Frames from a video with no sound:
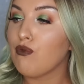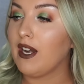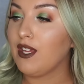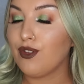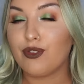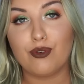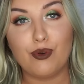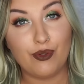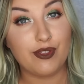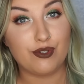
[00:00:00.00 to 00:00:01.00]
running you
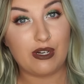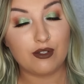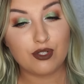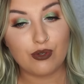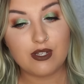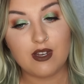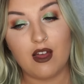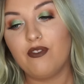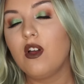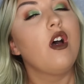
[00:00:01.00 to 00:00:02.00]
through all the drugstore
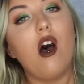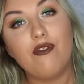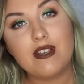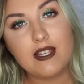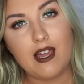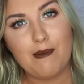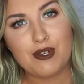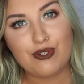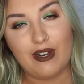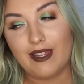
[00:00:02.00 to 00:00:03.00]
stuff. Obviously, I'm
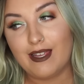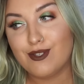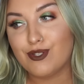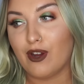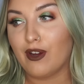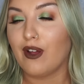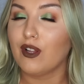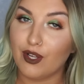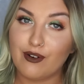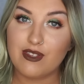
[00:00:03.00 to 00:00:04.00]
Australian, so
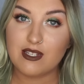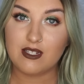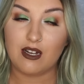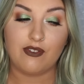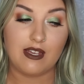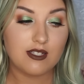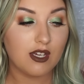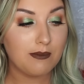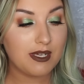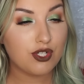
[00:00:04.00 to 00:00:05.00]
a lot of this stuff is
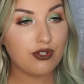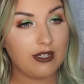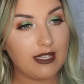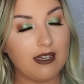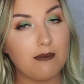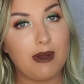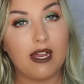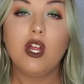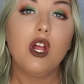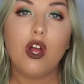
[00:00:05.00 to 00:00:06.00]
going to be Australian,
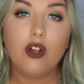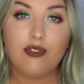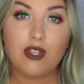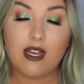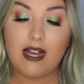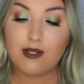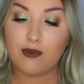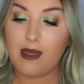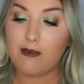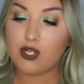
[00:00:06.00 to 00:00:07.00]
but hopefully you guys
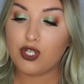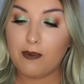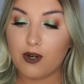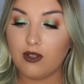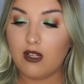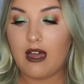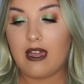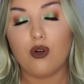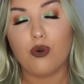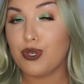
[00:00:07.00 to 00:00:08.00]
will be able to shop it
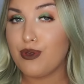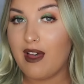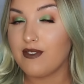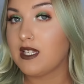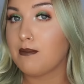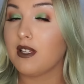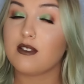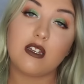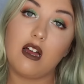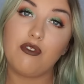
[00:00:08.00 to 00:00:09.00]
online or you have similar
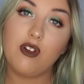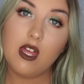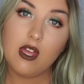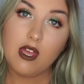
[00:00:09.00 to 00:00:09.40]
stuff